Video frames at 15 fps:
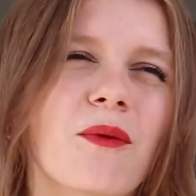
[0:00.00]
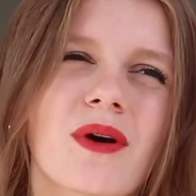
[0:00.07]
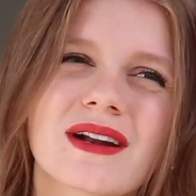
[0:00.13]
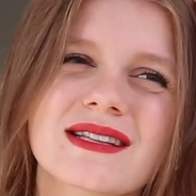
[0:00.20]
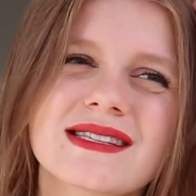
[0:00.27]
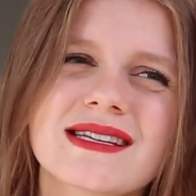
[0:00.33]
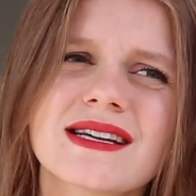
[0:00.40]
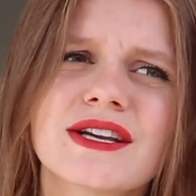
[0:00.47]

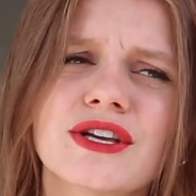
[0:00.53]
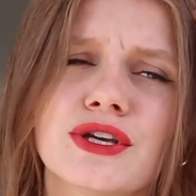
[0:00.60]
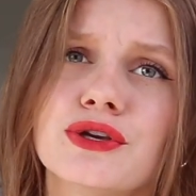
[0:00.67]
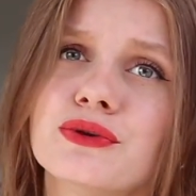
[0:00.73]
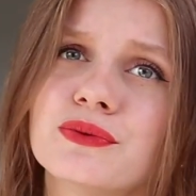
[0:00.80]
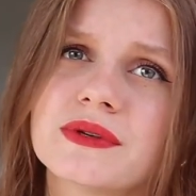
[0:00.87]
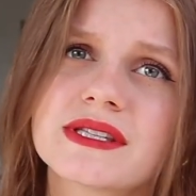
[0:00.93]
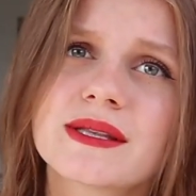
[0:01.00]
wanted to
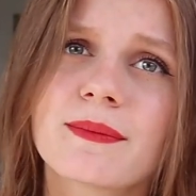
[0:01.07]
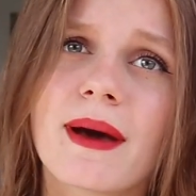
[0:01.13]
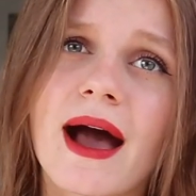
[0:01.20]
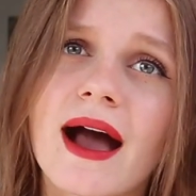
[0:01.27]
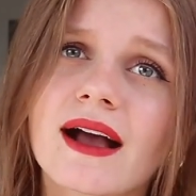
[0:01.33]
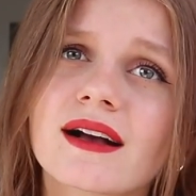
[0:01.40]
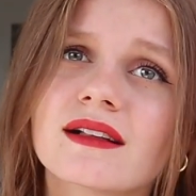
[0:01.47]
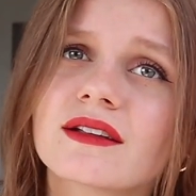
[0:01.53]
use the
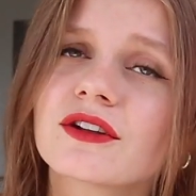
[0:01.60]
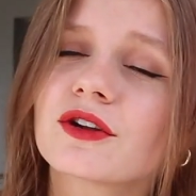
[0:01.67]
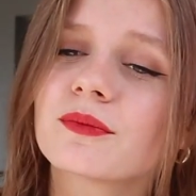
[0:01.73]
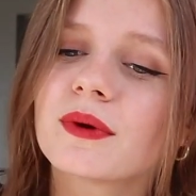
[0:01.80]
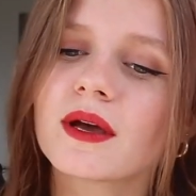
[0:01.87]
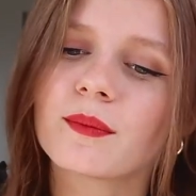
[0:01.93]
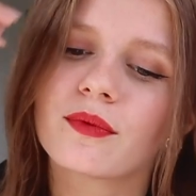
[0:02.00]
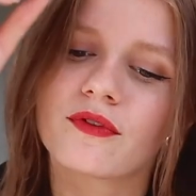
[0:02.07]
bag a little
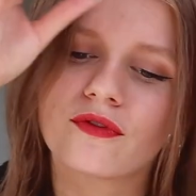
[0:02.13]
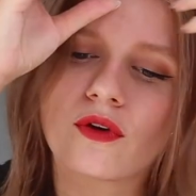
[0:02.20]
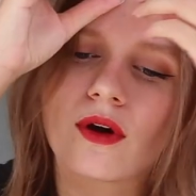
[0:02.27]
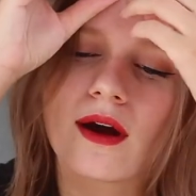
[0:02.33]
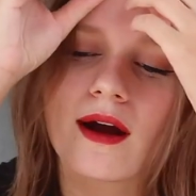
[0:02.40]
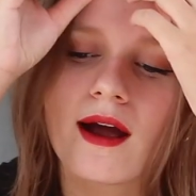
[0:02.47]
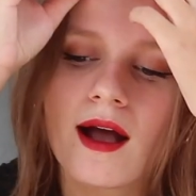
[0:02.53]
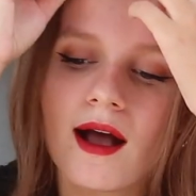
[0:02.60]
bit
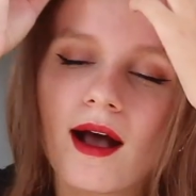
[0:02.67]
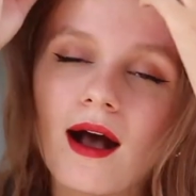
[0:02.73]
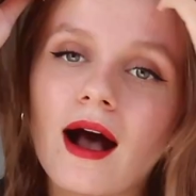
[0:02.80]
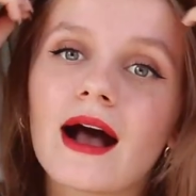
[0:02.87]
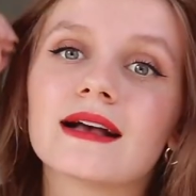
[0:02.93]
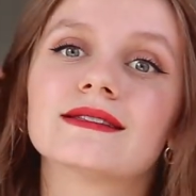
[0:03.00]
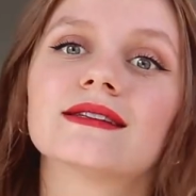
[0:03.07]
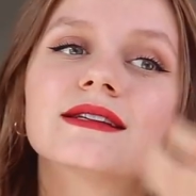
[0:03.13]
before
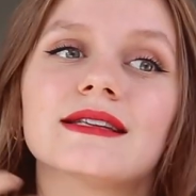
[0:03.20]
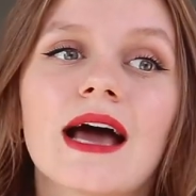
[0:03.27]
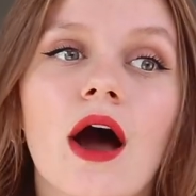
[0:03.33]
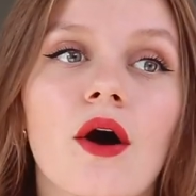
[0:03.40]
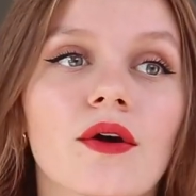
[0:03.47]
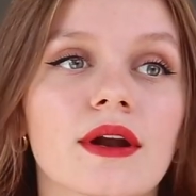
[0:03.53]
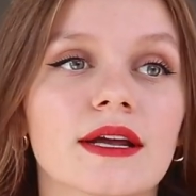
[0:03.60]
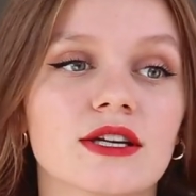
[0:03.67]
I sit
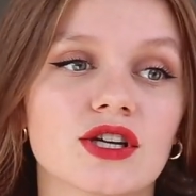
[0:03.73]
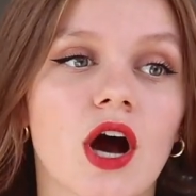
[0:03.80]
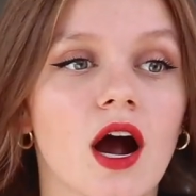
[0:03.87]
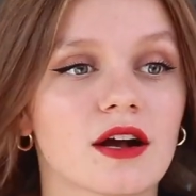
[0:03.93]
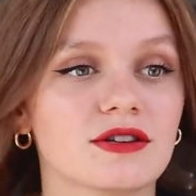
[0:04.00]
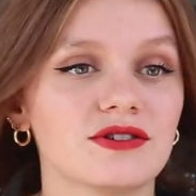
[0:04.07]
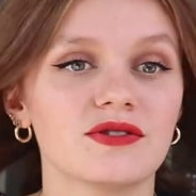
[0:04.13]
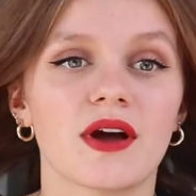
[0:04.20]
down and
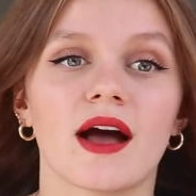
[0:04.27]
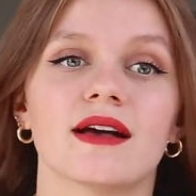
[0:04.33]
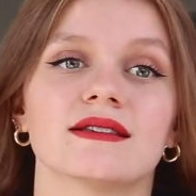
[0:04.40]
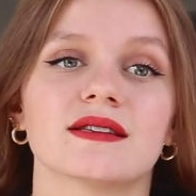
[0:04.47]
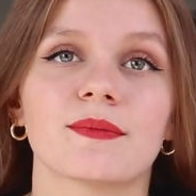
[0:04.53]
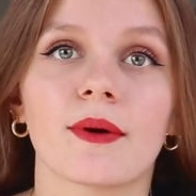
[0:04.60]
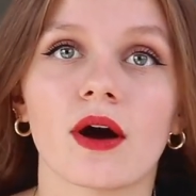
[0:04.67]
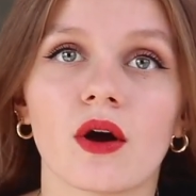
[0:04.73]
talk to you
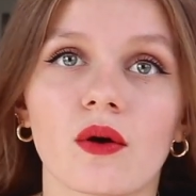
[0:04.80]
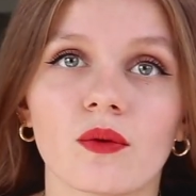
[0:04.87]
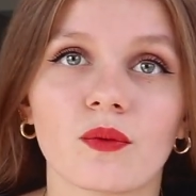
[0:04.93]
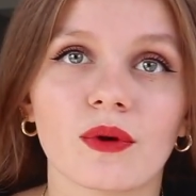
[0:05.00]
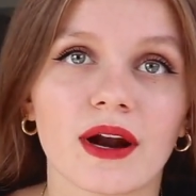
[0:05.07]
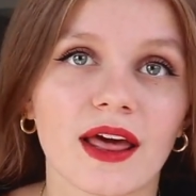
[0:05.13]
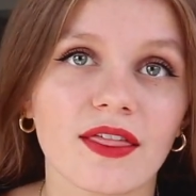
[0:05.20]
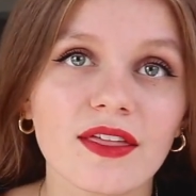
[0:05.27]
guys about
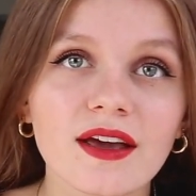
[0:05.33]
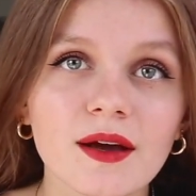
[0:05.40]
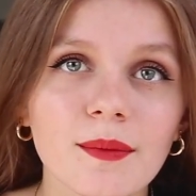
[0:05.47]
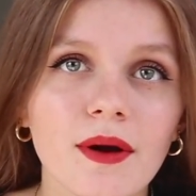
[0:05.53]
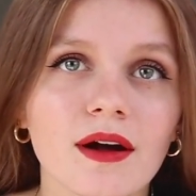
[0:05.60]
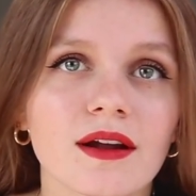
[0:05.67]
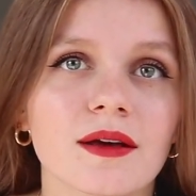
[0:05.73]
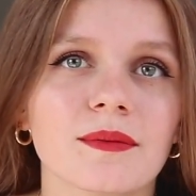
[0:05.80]
what I think
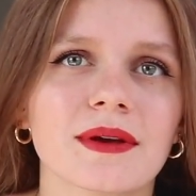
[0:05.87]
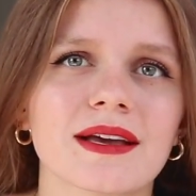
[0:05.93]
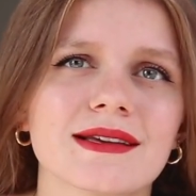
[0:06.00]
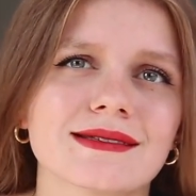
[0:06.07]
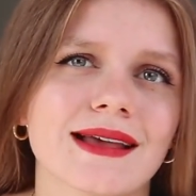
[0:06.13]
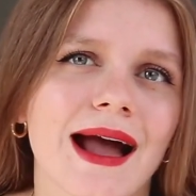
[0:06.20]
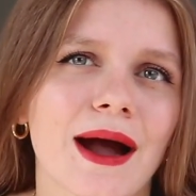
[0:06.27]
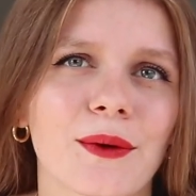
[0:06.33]
about it,
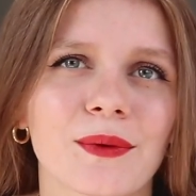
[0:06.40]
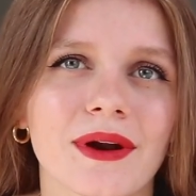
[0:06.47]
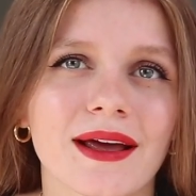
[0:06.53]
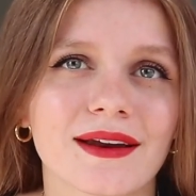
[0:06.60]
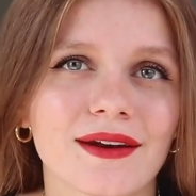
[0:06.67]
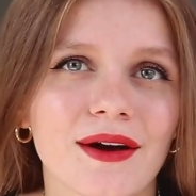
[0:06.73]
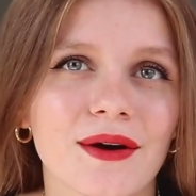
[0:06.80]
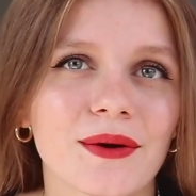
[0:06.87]
because how would I
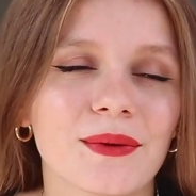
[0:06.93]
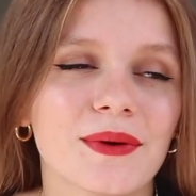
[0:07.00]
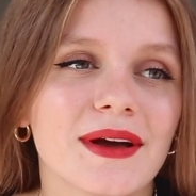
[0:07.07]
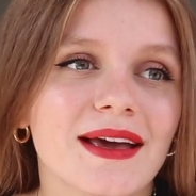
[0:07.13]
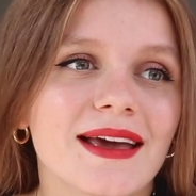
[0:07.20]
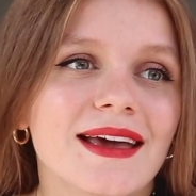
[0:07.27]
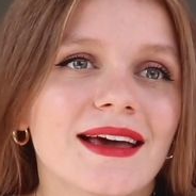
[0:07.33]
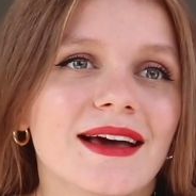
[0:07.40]
know
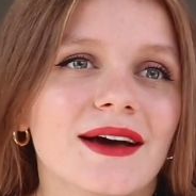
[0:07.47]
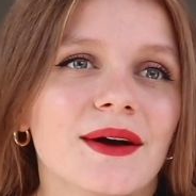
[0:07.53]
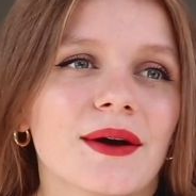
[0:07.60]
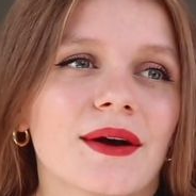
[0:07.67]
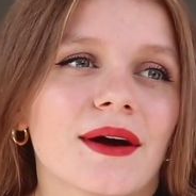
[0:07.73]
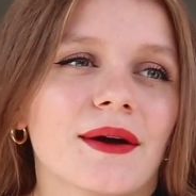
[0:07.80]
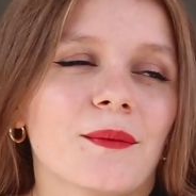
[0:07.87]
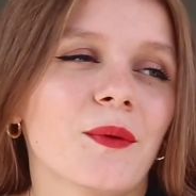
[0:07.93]

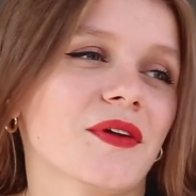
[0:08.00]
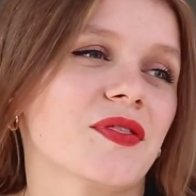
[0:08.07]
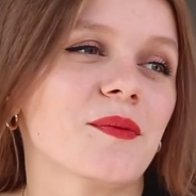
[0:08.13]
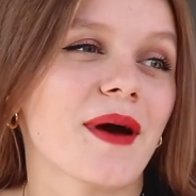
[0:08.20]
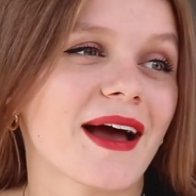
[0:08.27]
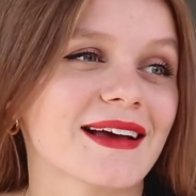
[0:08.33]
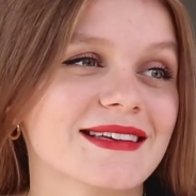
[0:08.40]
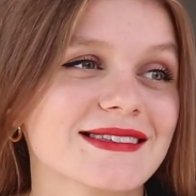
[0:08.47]
what the
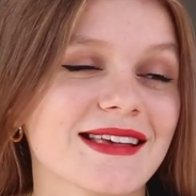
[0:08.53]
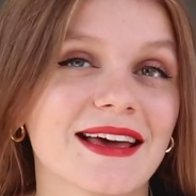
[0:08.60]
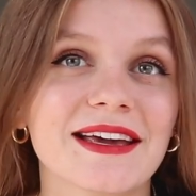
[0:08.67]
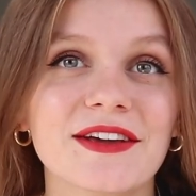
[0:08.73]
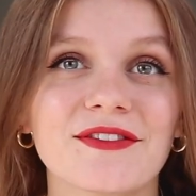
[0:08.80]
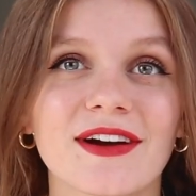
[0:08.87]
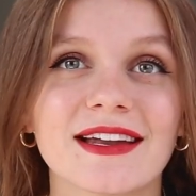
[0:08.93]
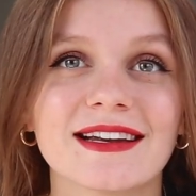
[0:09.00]
bag is
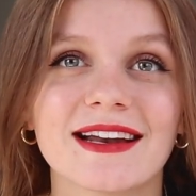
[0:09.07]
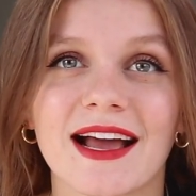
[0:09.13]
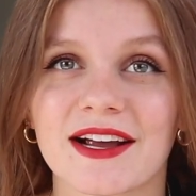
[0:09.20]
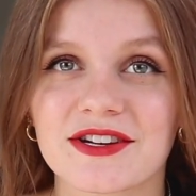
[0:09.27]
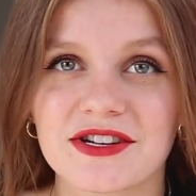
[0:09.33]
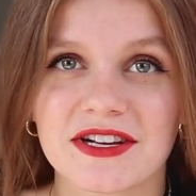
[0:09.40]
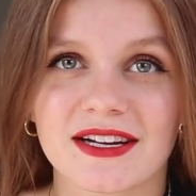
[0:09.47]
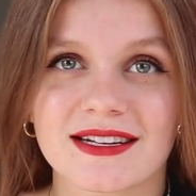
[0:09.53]
like if I didn't
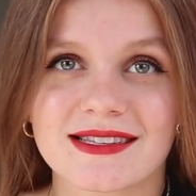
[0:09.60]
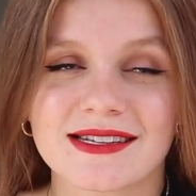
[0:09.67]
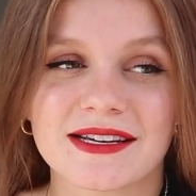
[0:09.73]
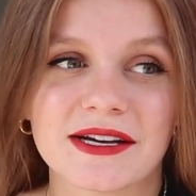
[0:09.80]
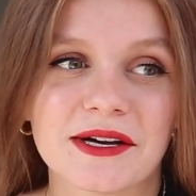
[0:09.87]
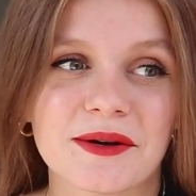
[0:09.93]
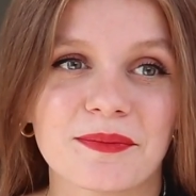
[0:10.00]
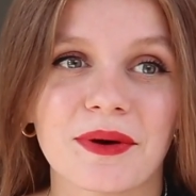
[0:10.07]
actually get
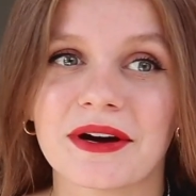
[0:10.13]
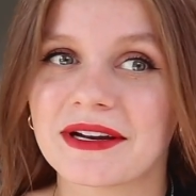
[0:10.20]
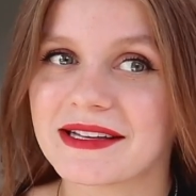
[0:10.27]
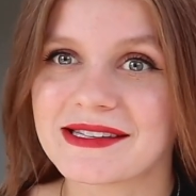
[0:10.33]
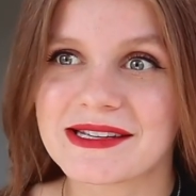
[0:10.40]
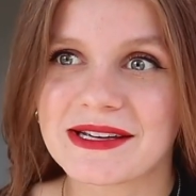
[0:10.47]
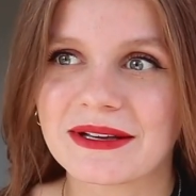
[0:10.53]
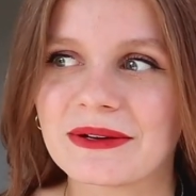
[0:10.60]
to put
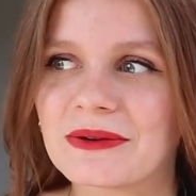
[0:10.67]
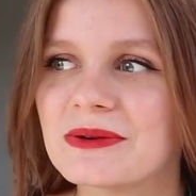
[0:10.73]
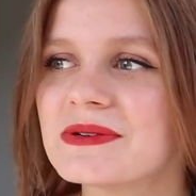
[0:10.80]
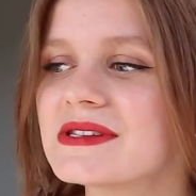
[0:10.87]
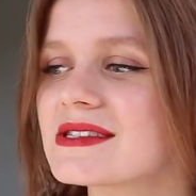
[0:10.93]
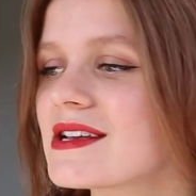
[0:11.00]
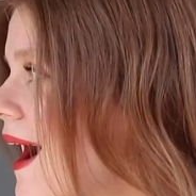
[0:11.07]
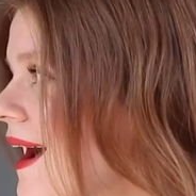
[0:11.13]
it to
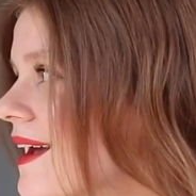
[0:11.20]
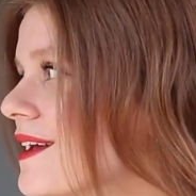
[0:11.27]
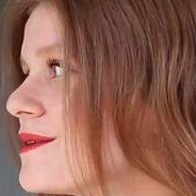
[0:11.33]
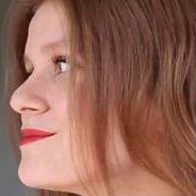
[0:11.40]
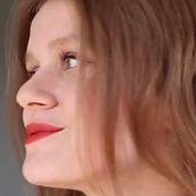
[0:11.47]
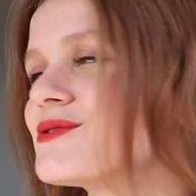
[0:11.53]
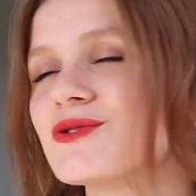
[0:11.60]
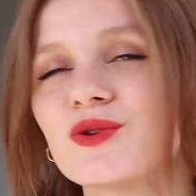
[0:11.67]
use? I
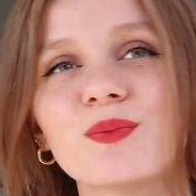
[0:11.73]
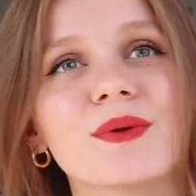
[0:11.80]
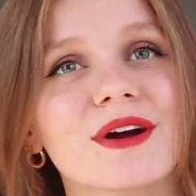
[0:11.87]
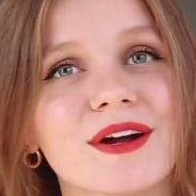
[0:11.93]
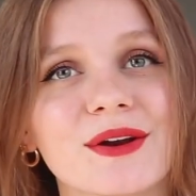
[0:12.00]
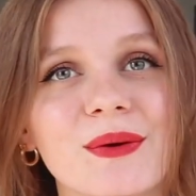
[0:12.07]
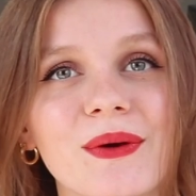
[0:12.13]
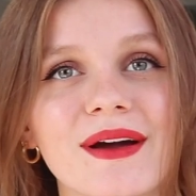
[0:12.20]
am super
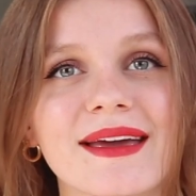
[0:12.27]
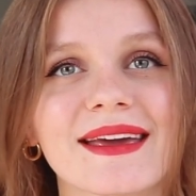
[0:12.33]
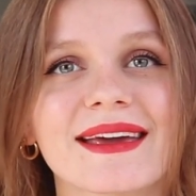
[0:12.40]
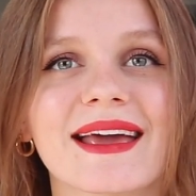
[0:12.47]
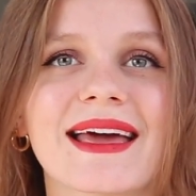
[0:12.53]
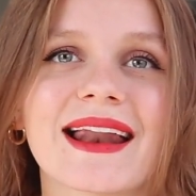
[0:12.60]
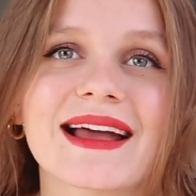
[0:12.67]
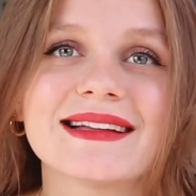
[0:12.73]

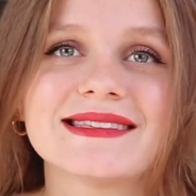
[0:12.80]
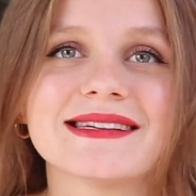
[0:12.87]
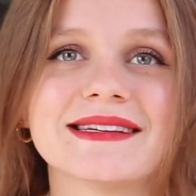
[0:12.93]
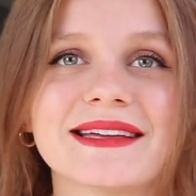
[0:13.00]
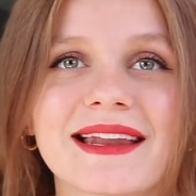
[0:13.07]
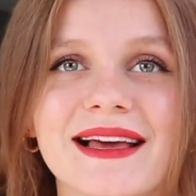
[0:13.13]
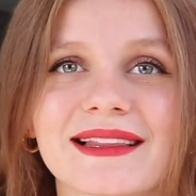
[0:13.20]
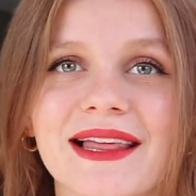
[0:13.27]
annoying, and I
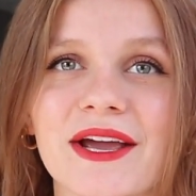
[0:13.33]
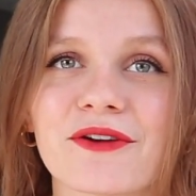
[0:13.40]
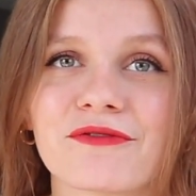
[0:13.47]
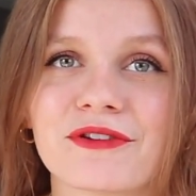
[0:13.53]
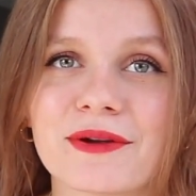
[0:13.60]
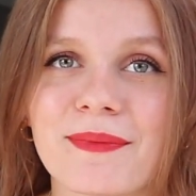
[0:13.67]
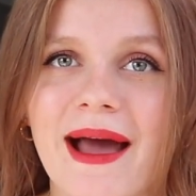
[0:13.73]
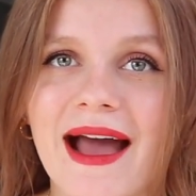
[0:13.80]
did like
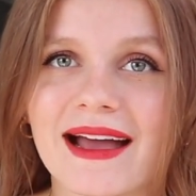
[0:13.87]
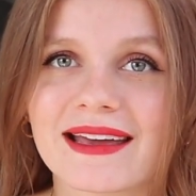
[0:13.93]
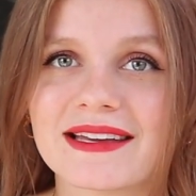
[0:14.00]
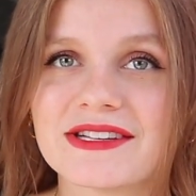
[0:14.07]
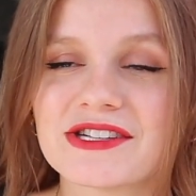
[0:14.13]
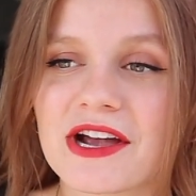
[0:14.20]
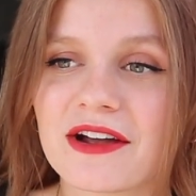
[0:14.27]
repackage